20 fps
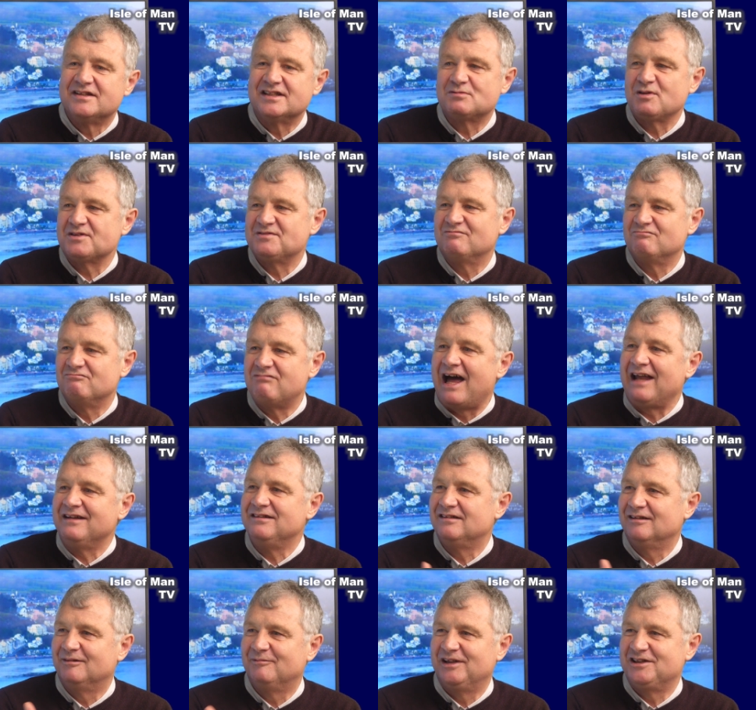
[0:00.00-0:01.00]
this wasn't
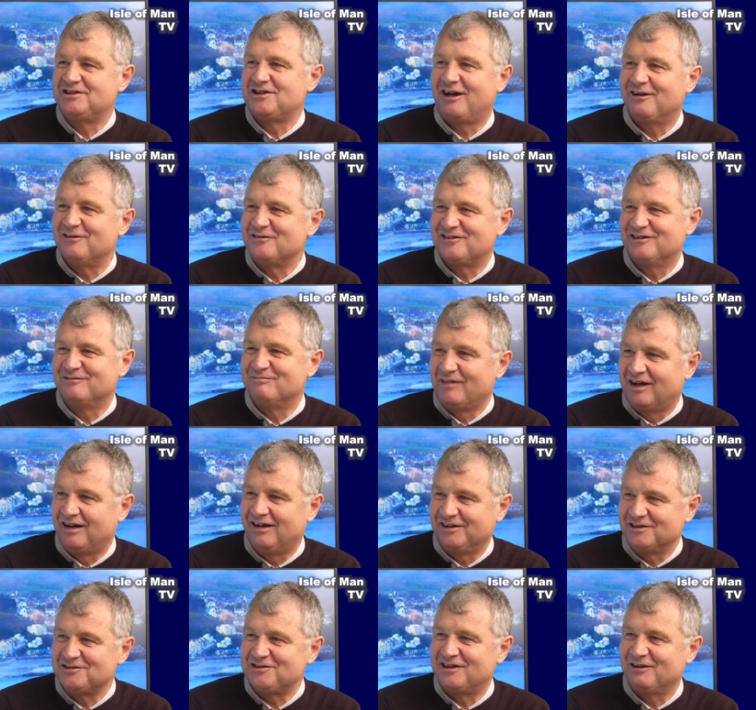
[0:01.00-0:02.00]
randomly chosen
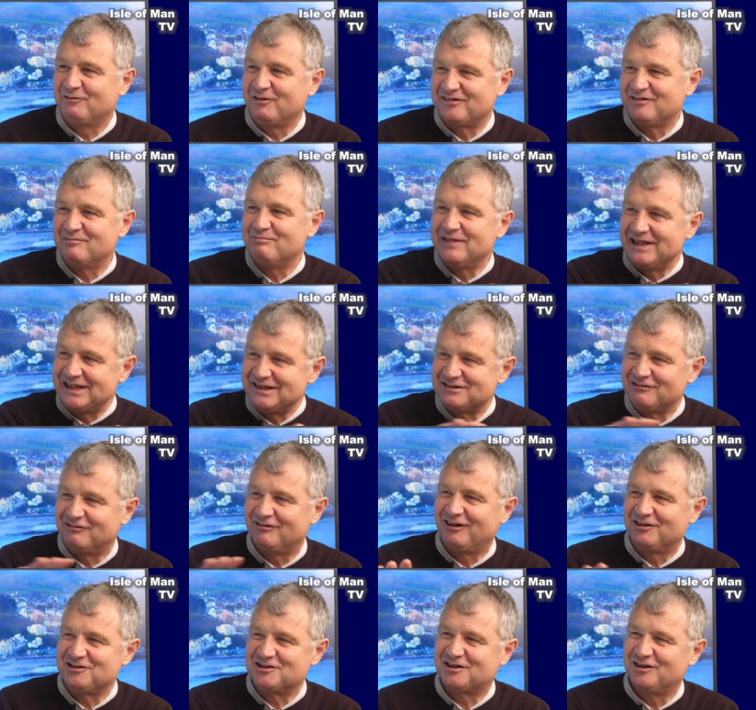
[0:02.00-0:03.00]
march. There was a
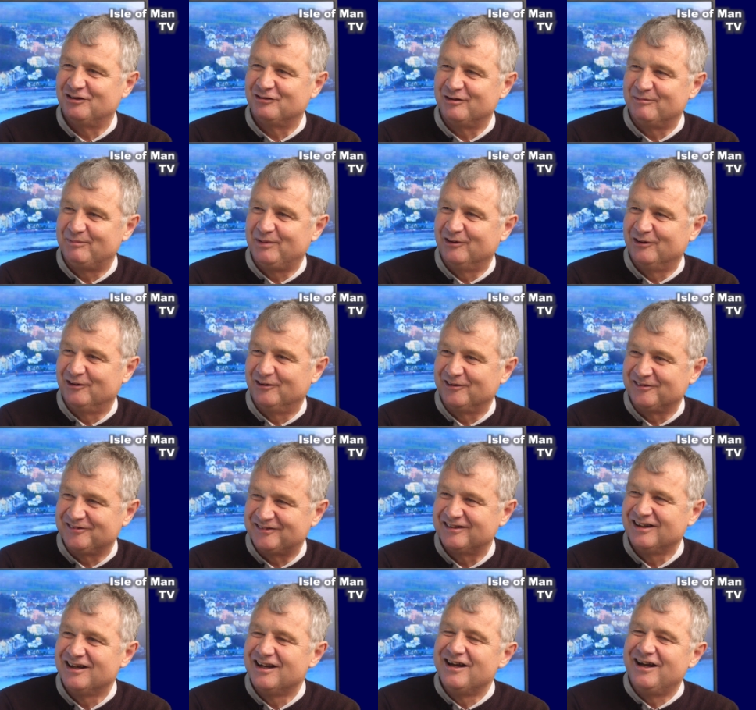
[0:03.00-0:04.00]
meteorological report,
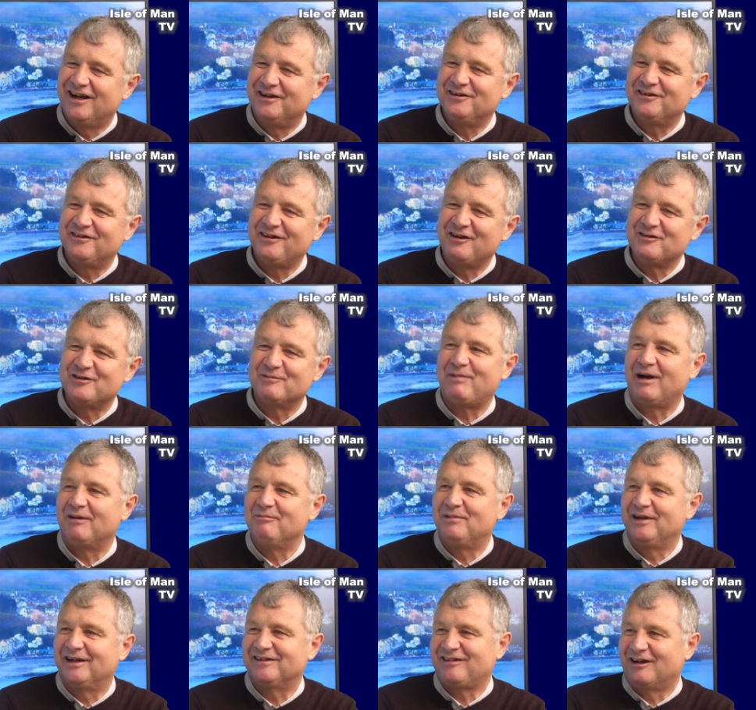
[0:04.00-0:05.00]
oh. and although the
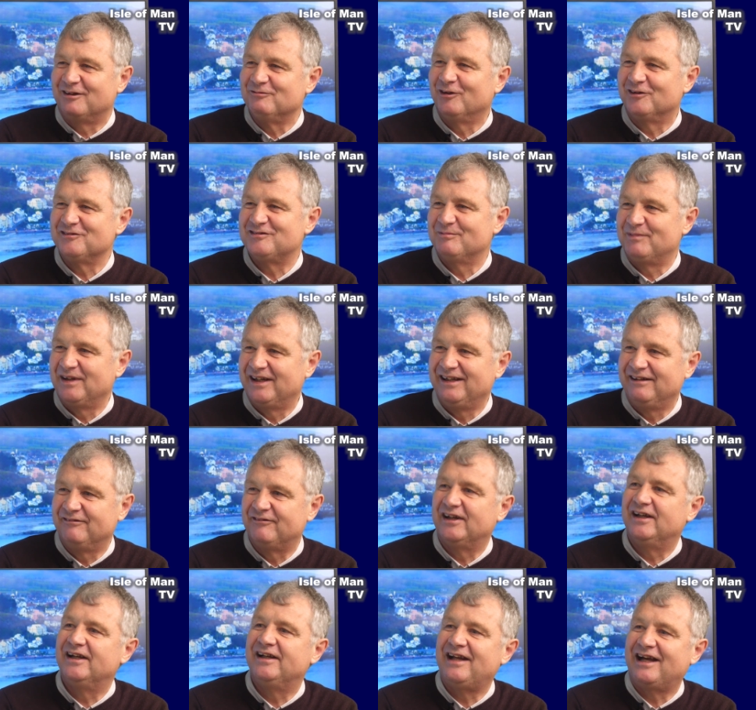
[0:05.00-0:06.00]
public don't want to
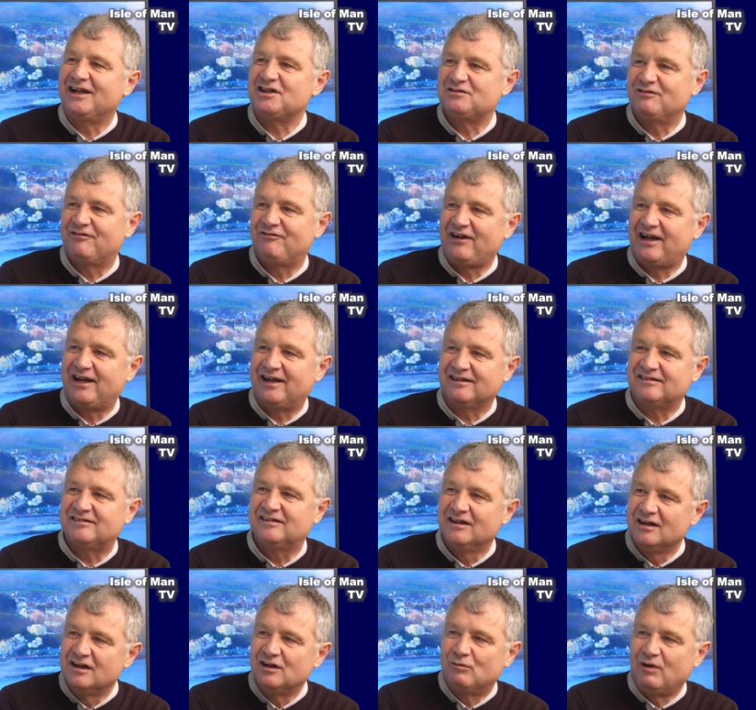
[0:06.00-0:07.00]
believe it, in actual
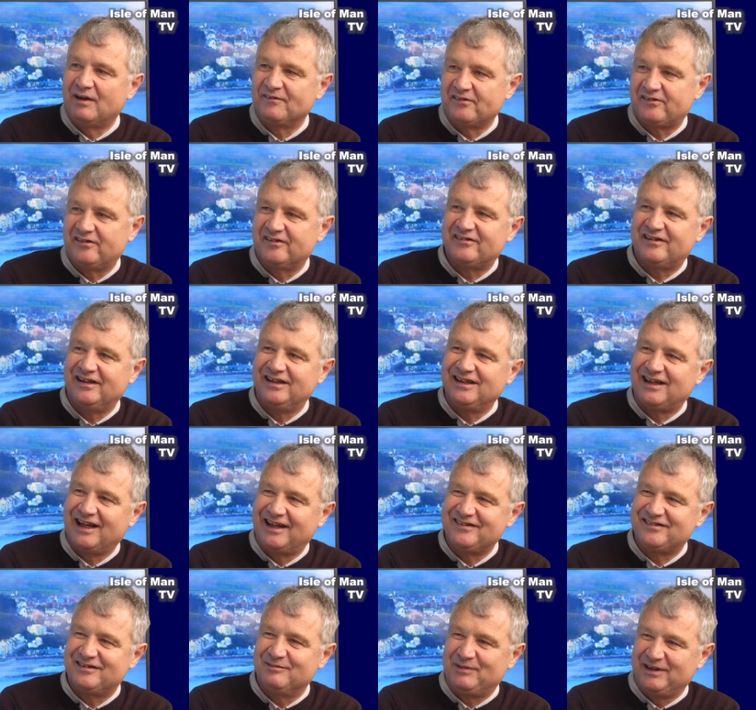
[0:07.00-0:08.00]
fact, once the sea
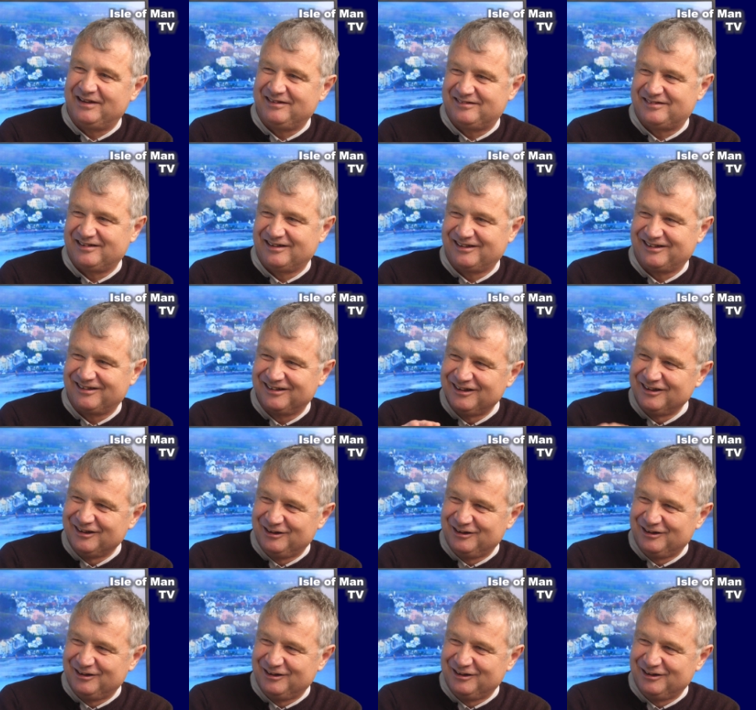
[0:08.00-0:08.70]
gets a bit uh,